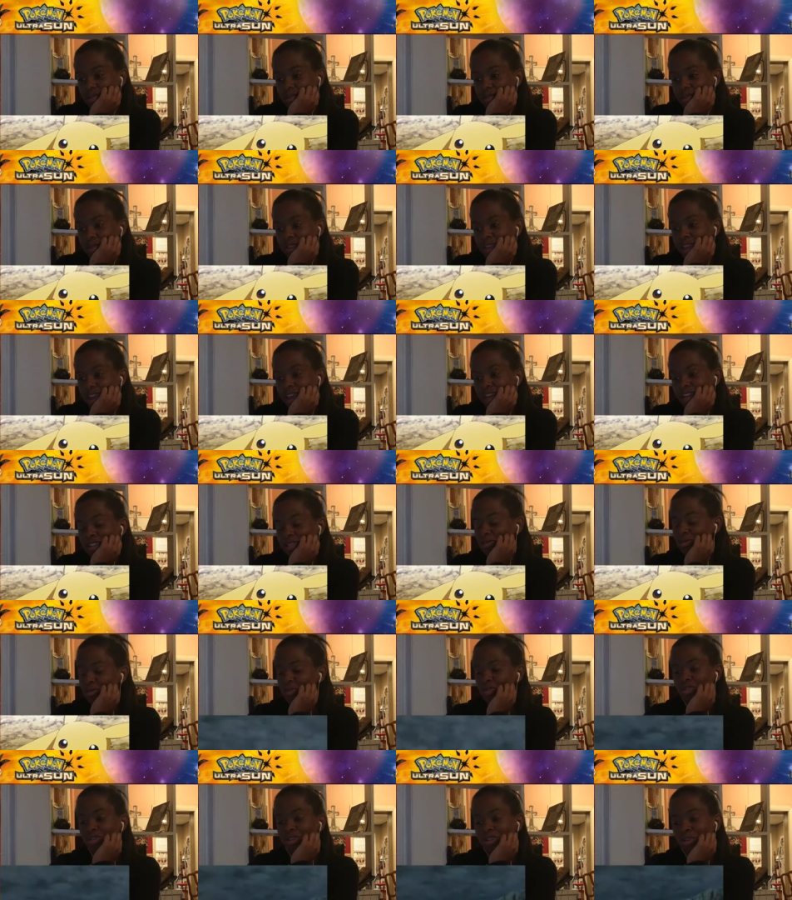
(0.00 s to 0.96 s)
but Ash
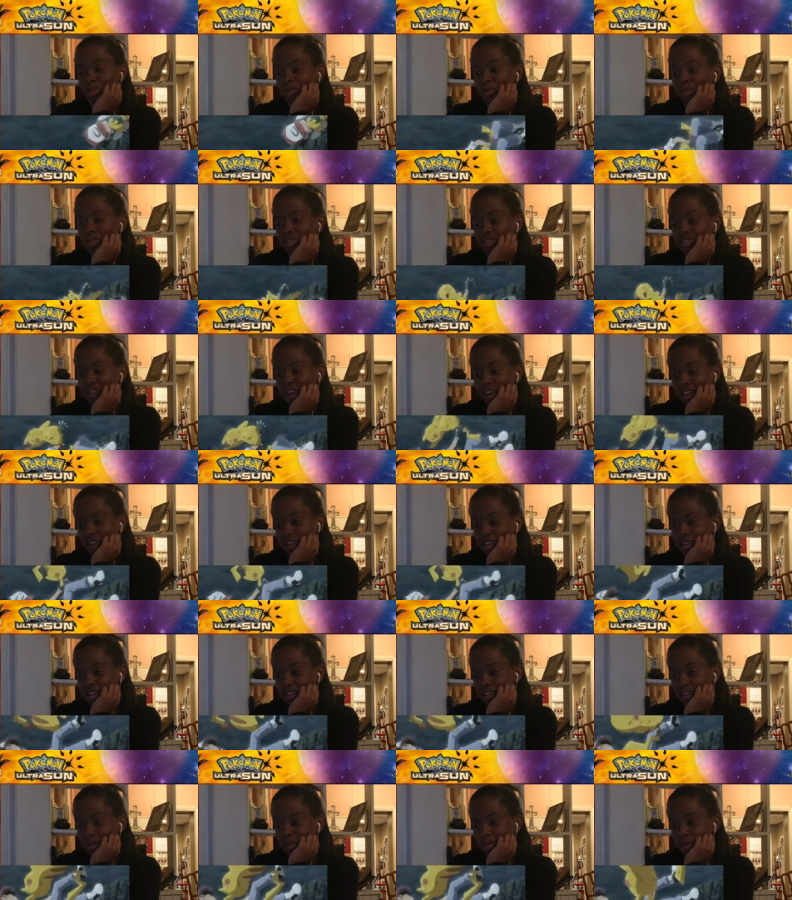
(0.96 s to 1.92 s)
was so excited to
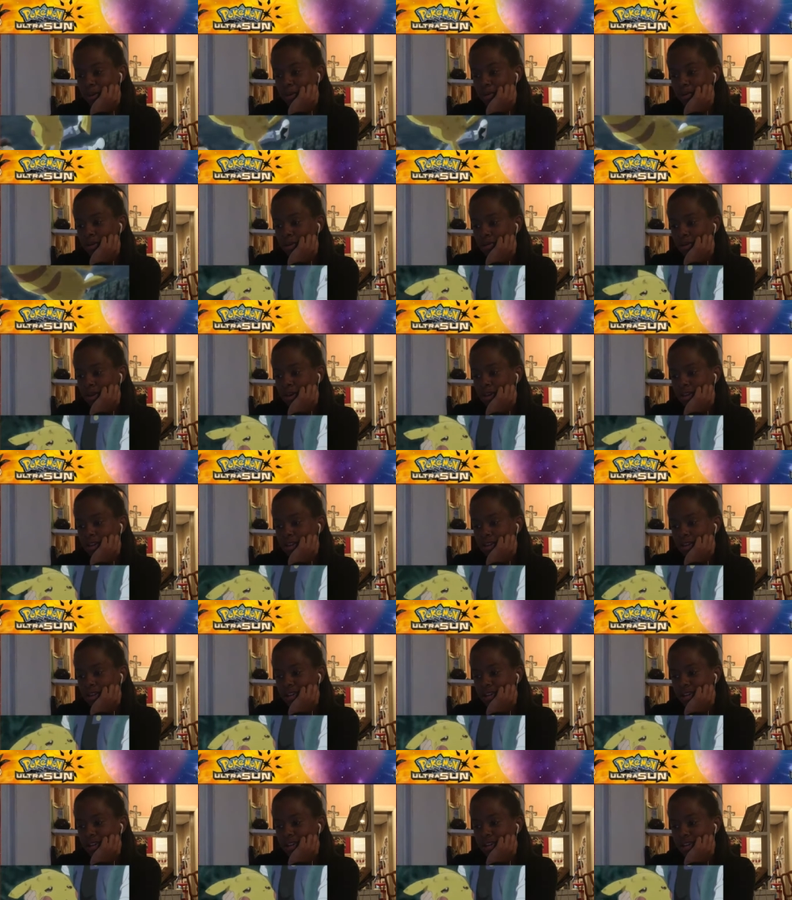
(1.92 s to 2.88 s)
get a Pokemon.
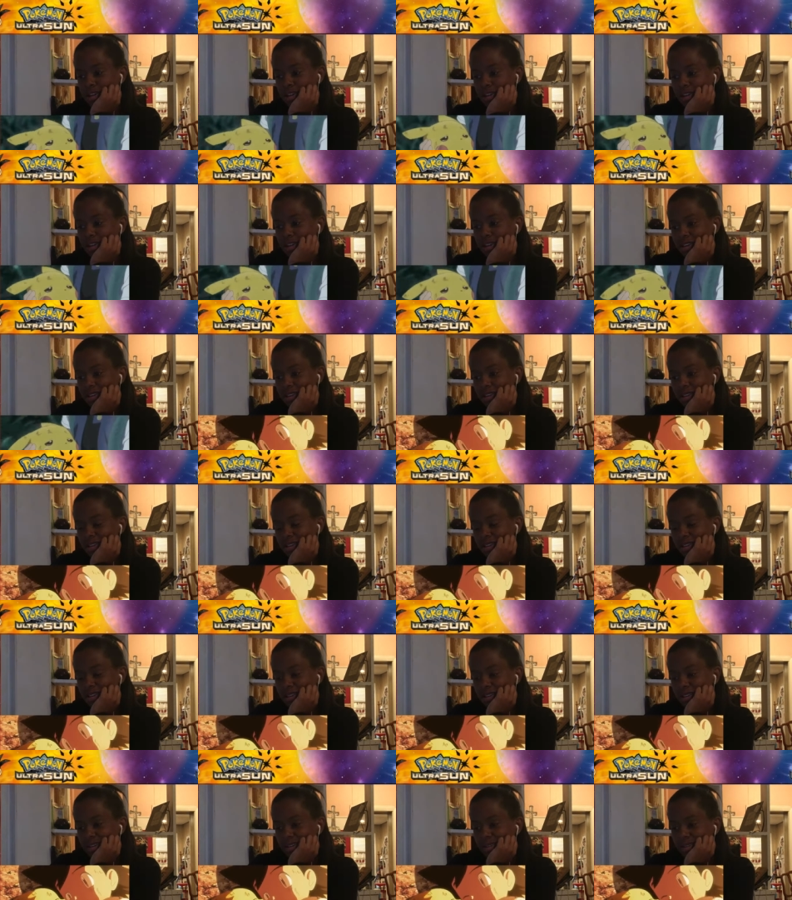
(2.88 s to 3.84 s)
Can these
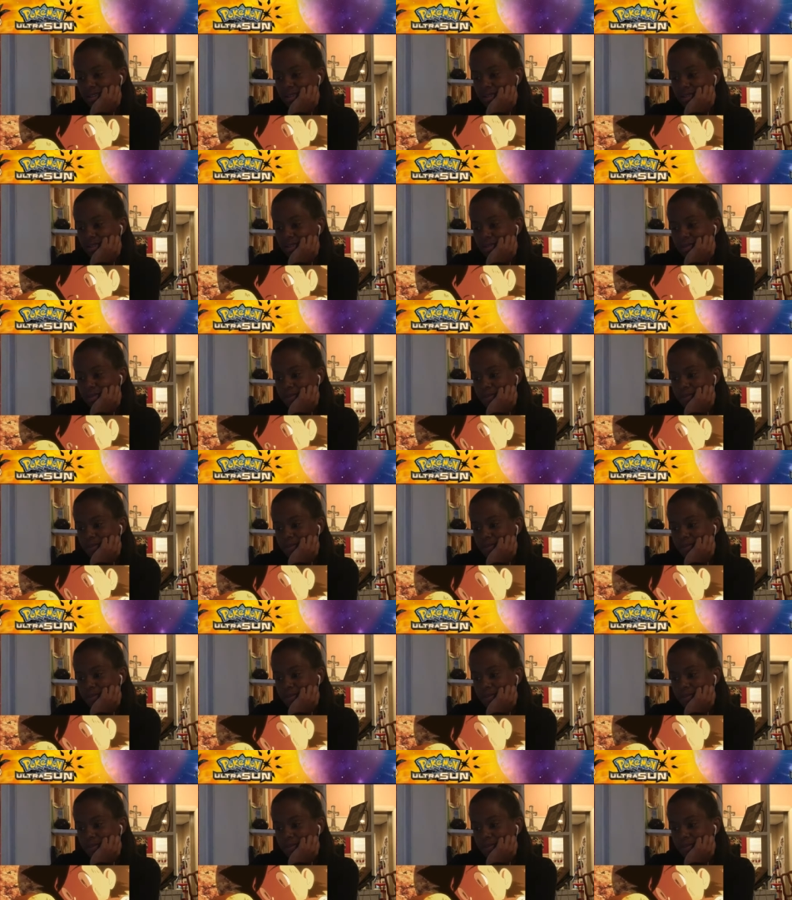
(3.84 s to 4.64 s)
two truly become